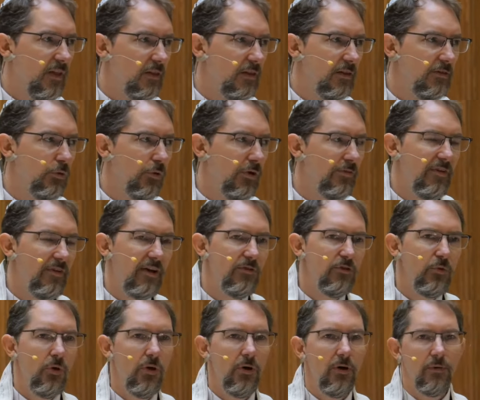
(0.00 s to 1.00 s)
L'dor
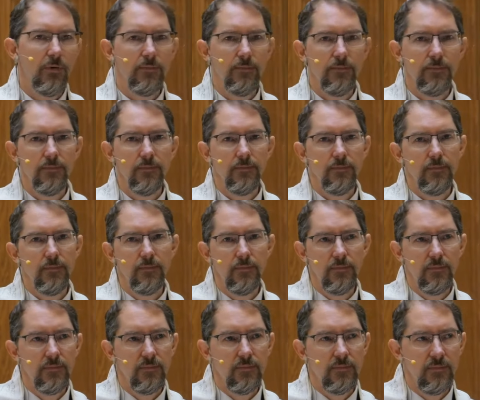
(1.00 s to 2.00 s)
vador.
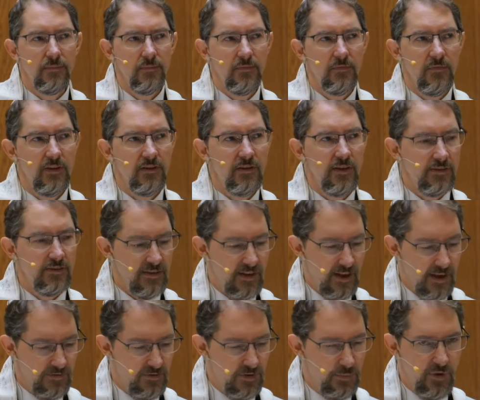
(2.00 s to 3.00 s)
It doesn't
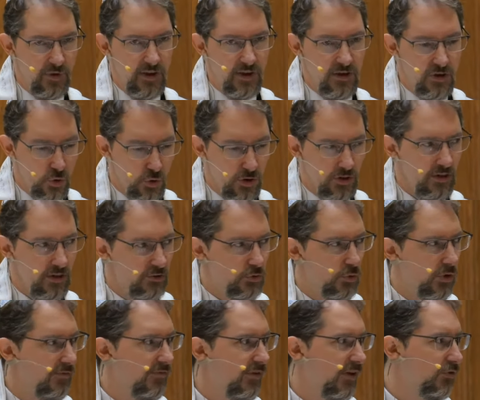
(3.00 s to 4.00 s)
have to be your
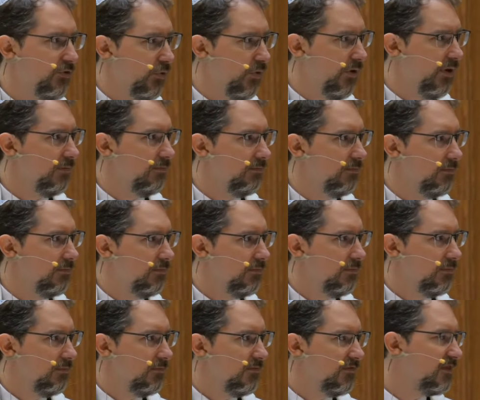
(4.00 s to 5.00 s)
l'dor vador.
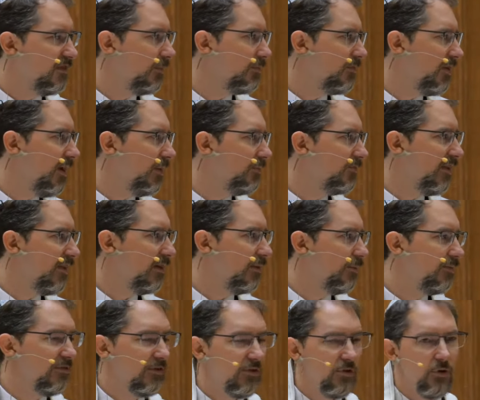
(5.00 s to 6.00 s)
Sometimes that
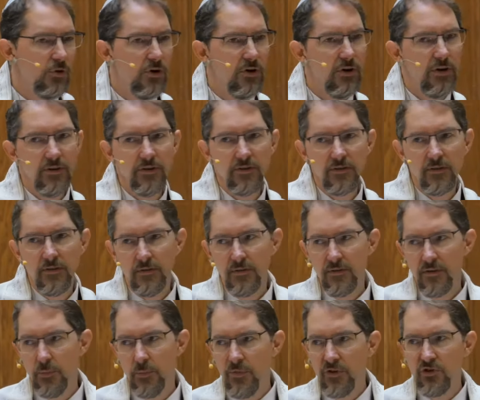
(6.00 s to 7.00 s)
obscures
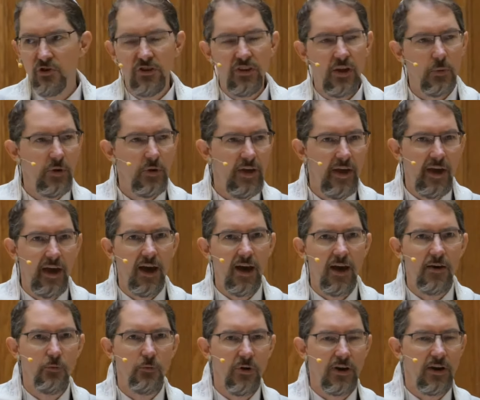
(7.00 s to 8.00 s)
the mission that we
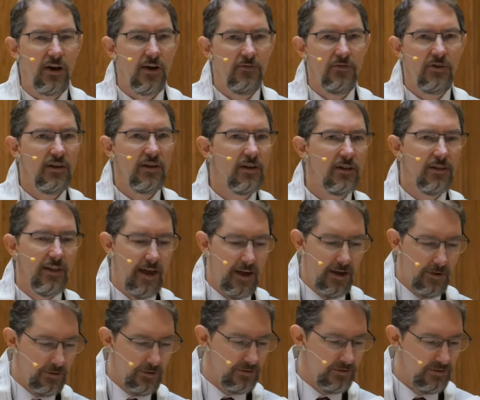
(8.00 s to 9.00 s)
have. What covenant
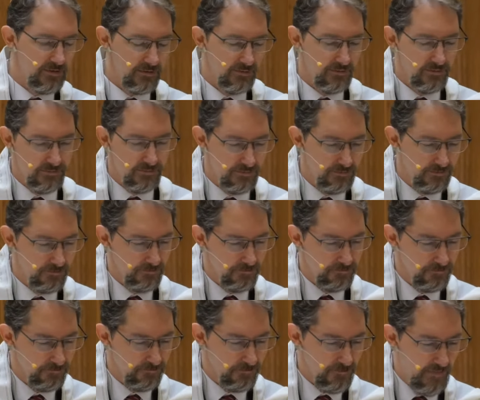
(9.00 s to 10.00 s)
allows,
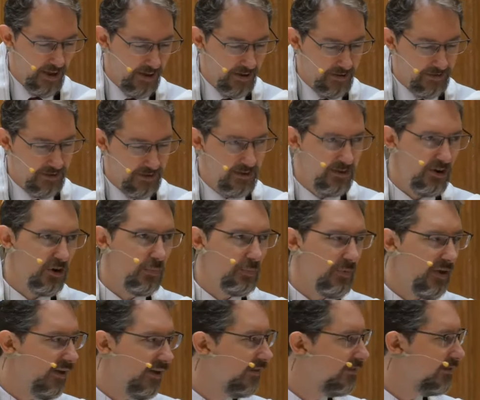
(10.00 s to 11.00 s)
as Adira
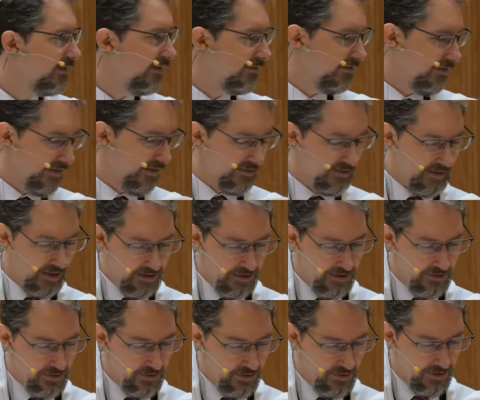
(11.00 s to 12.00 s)
Mays said
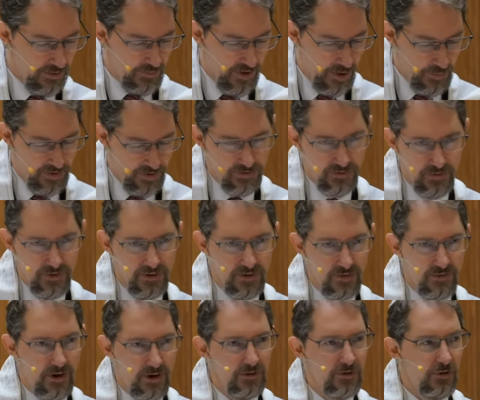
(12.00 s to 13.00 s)
in her Bat Mitzvah
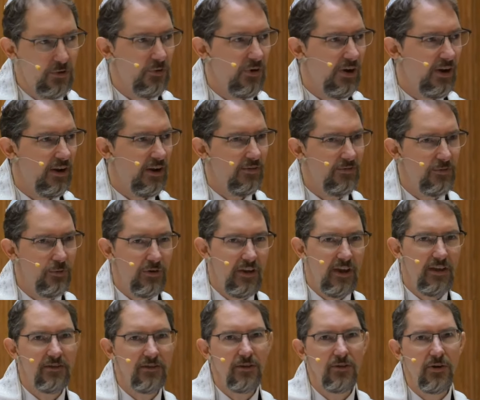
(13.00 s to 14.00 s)
Devar Torah a few
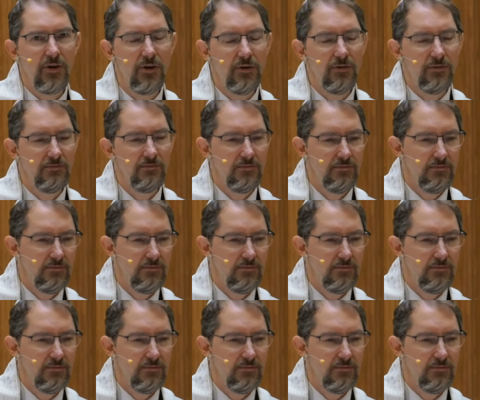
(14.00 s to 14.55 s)
days ago,